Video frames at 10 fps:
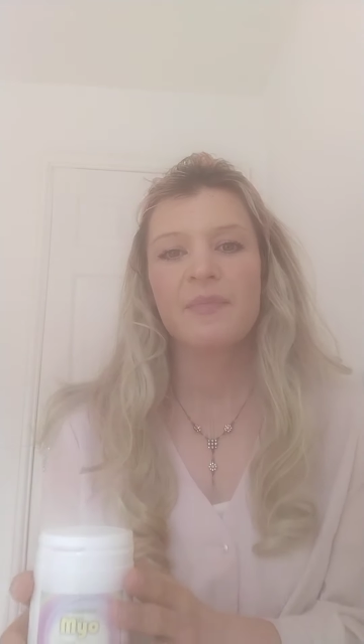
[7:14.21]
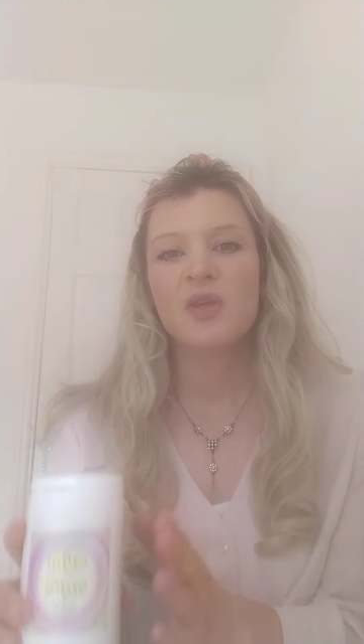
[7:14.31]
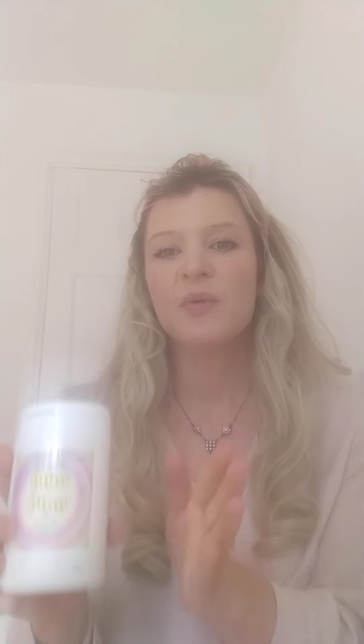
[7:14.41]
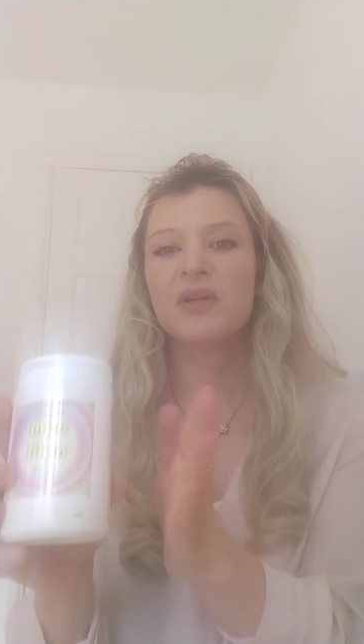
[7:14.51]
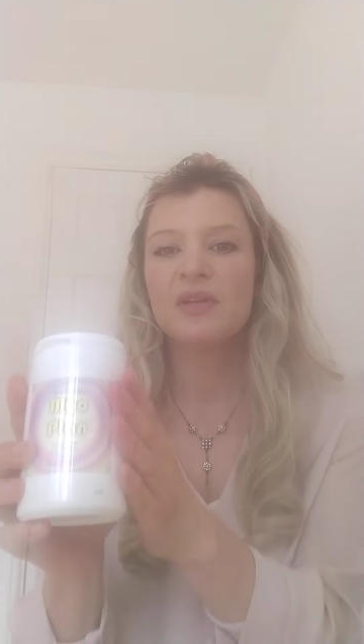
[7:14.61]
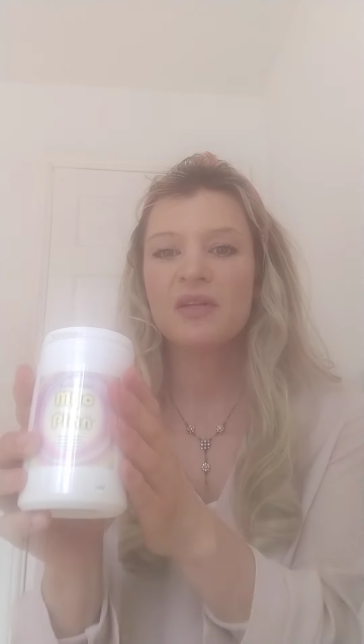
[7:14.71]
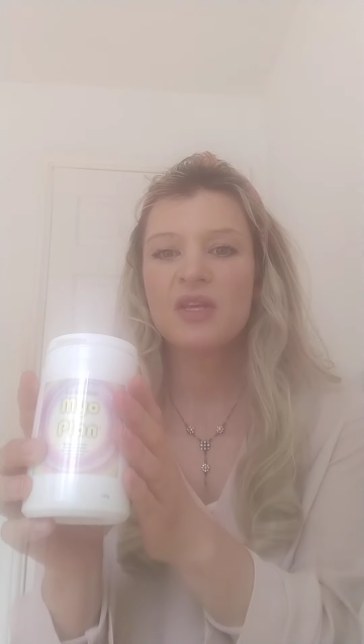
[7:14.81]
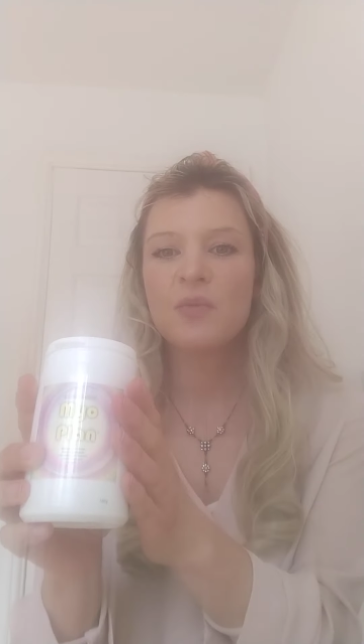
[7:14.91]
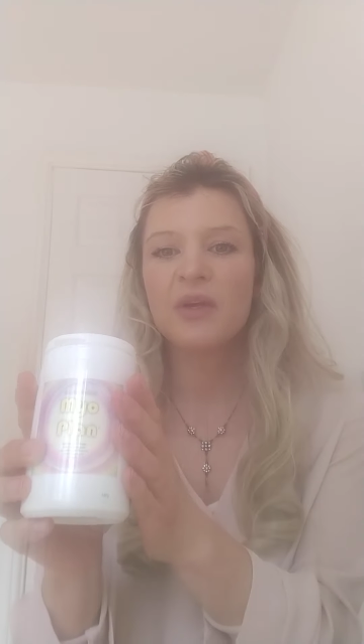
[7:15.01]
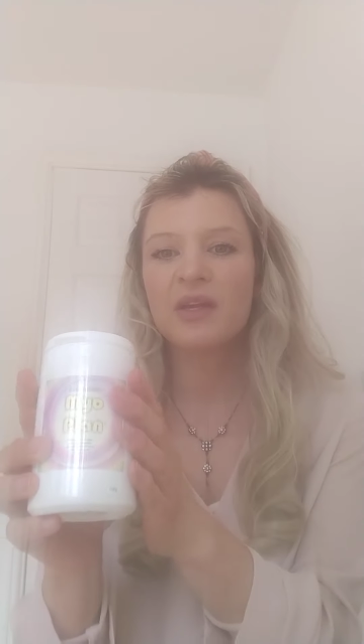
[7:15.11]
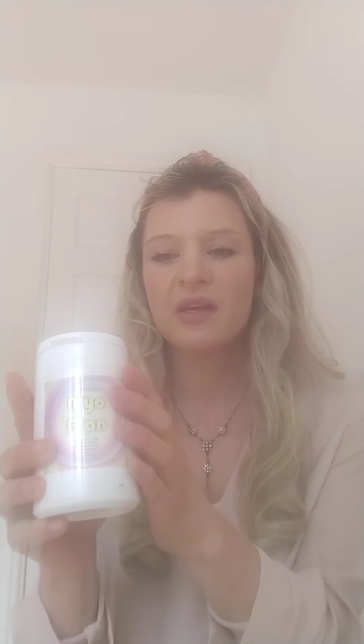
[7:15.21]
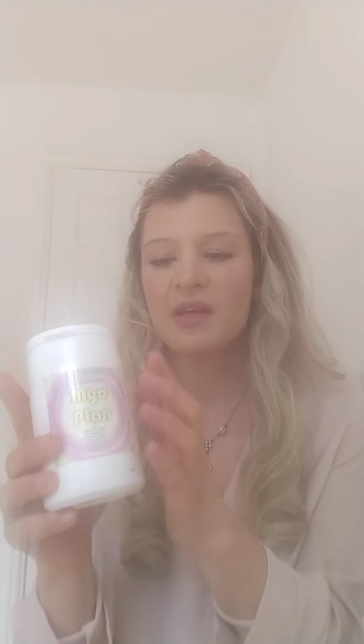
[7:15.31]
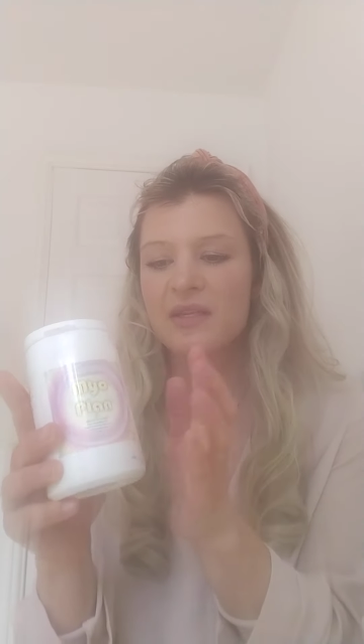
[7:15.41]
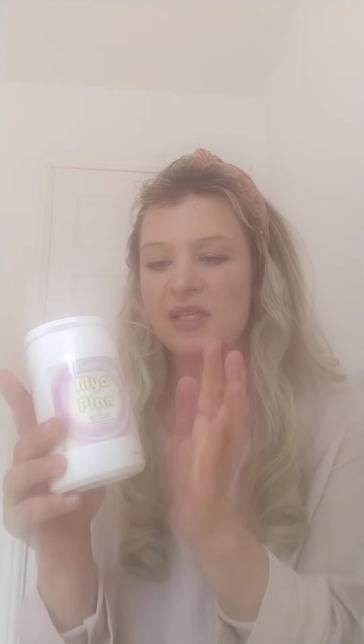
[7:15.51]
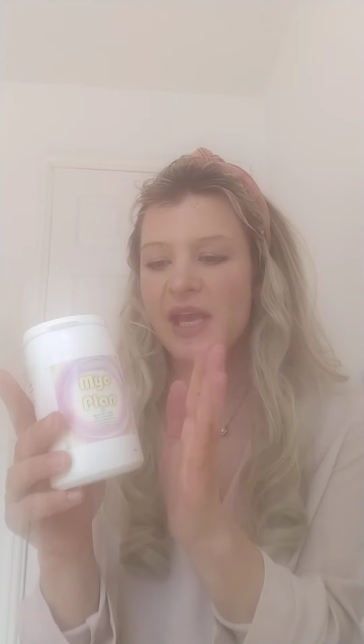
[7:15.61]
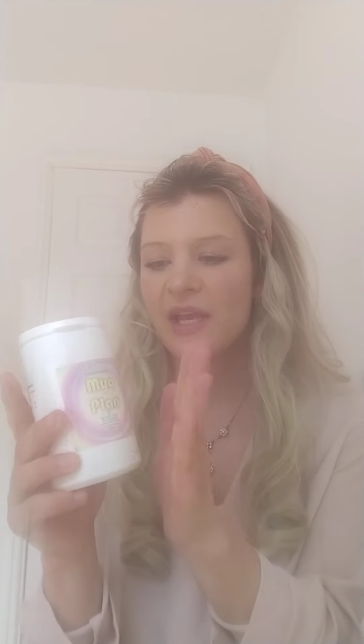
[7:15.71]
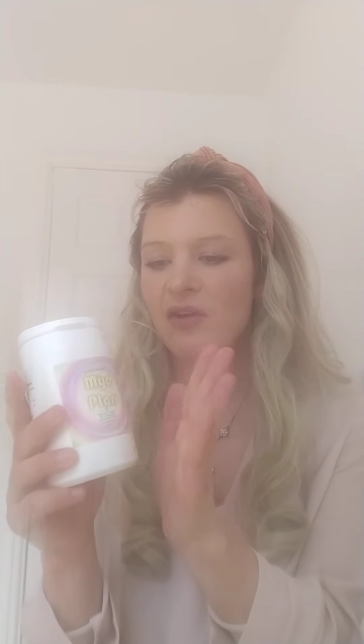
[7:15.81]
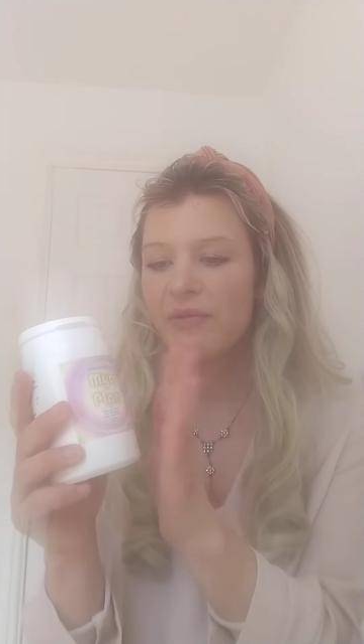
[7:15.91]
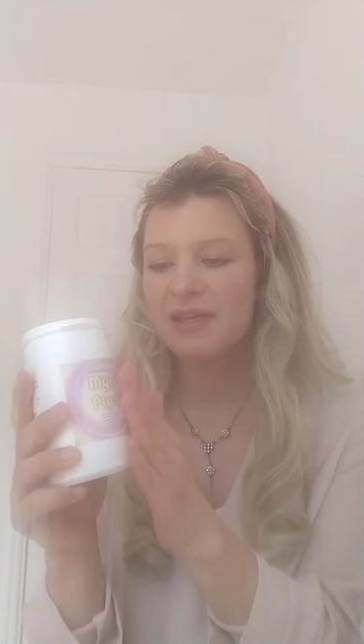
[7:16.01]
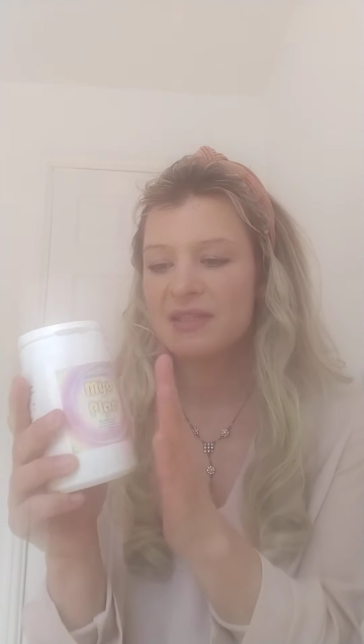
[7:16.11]
You wouldn't
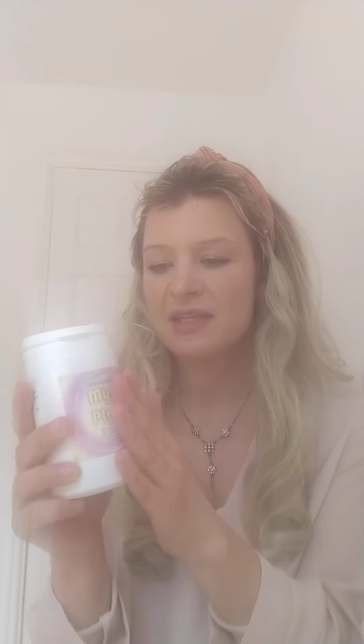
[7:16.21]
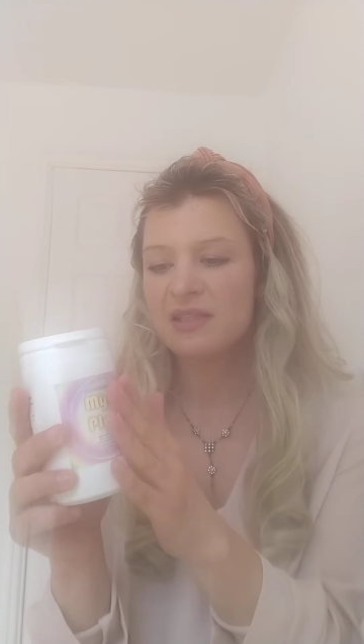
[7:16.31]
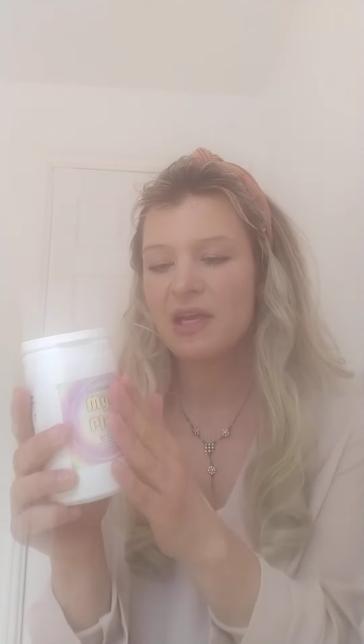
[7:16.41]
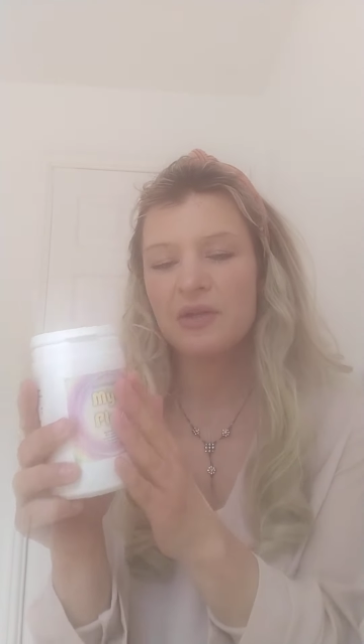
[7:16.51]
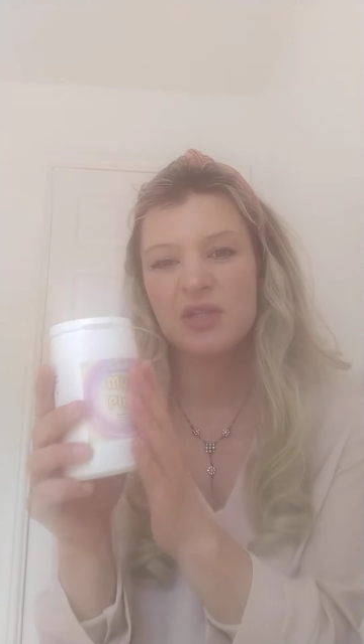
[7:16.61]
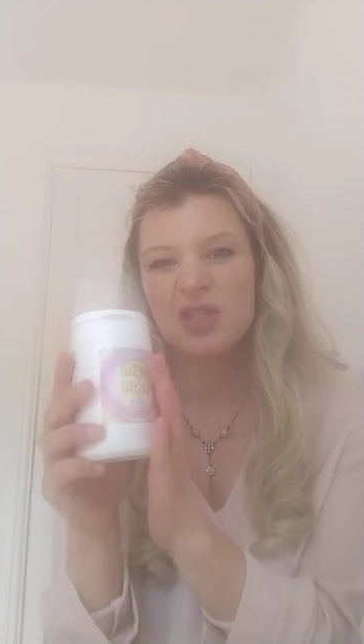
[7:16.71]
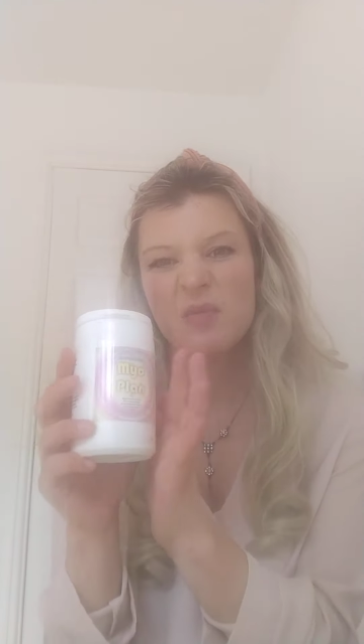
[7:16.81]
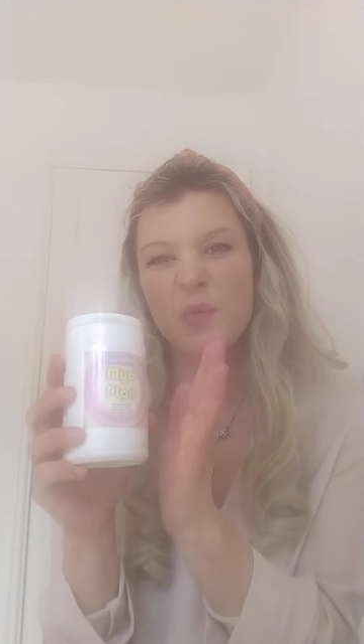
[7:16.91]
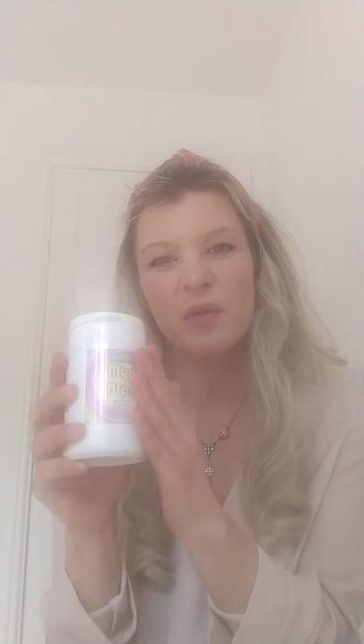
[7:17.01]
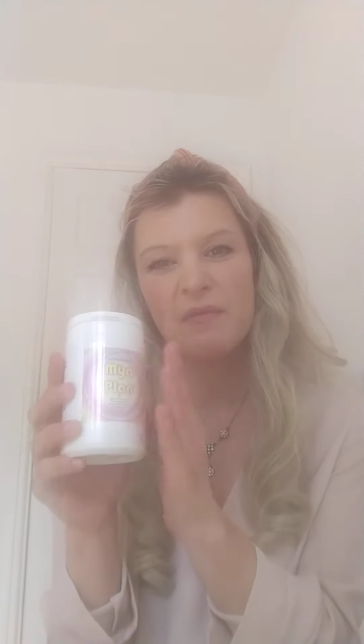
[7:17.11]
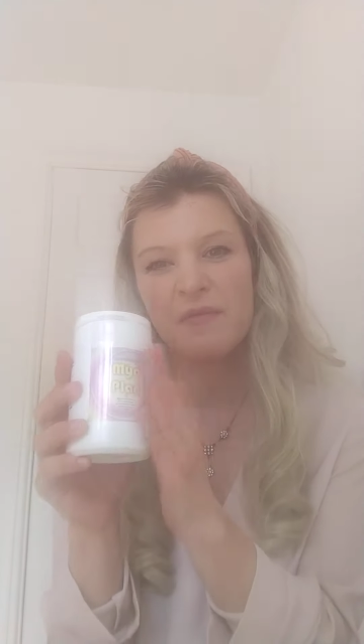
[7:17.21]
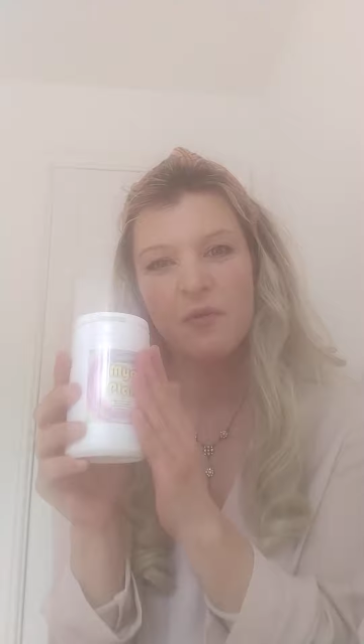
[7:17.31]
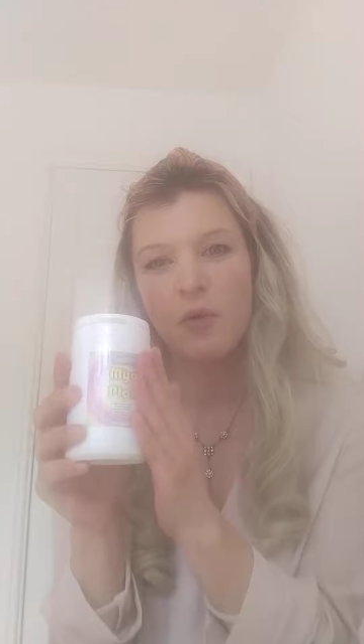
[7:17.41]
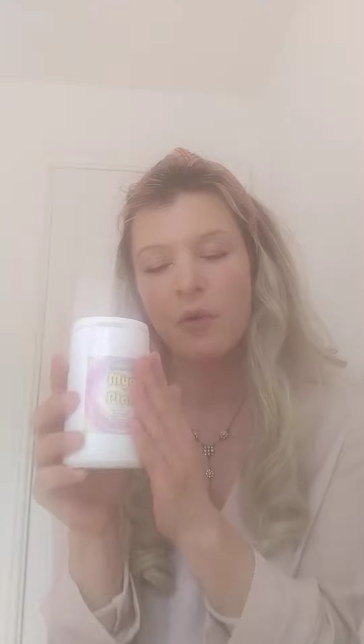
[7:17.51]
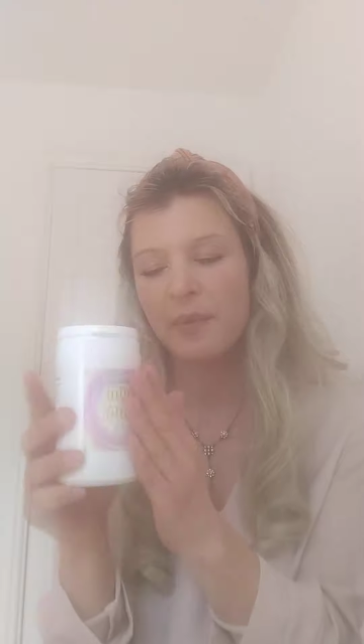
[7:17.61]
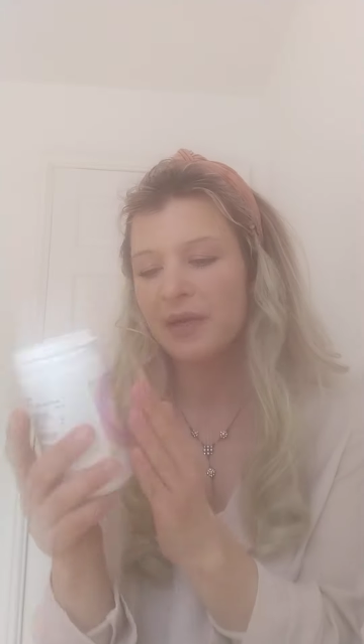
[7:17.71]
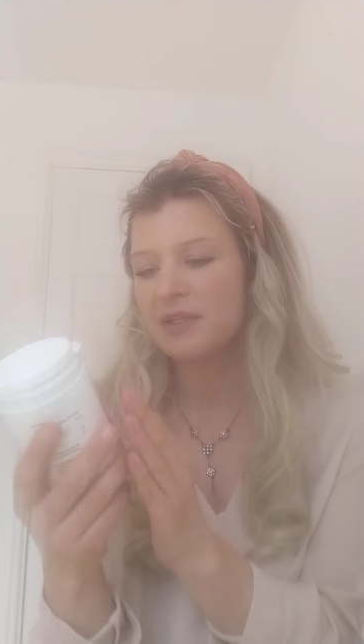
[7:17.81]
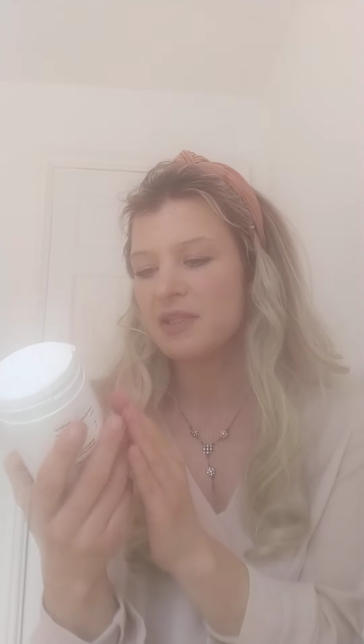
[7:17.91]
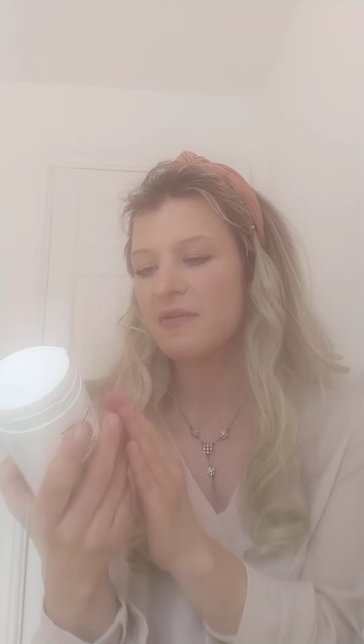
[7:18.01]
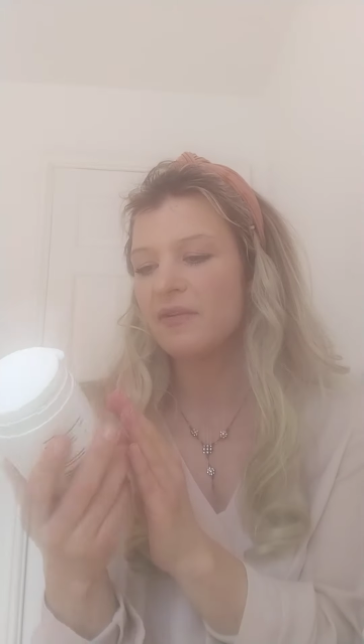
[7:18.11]
increase this dose to more than 4
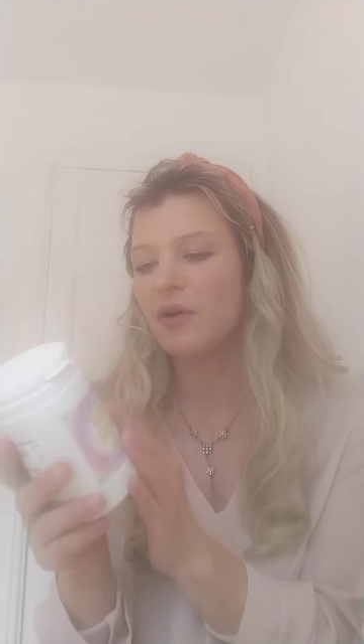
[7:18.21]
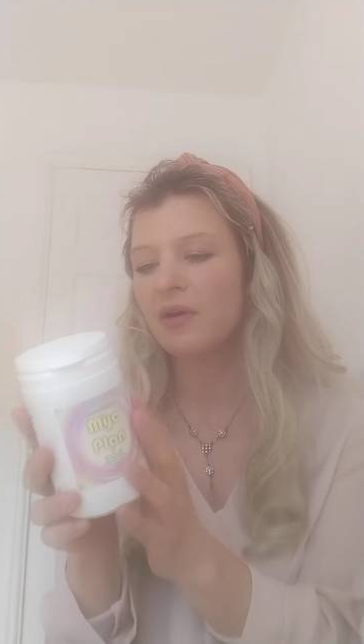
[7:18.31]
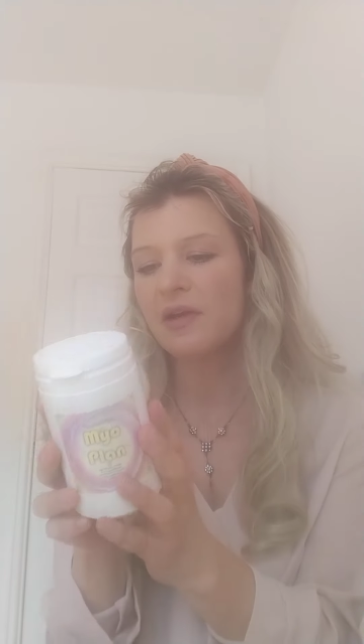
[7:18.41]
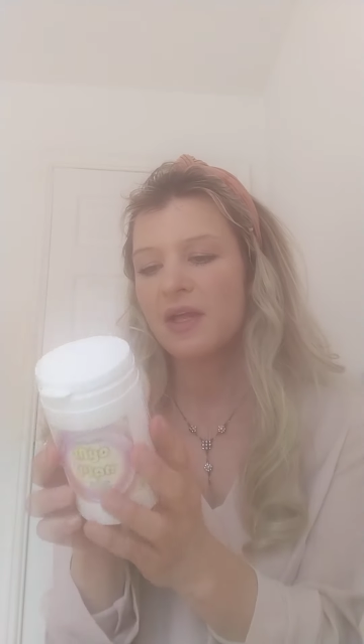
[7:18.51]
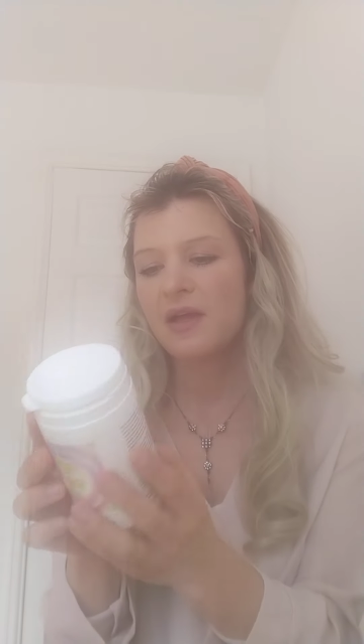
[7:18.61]
because you've got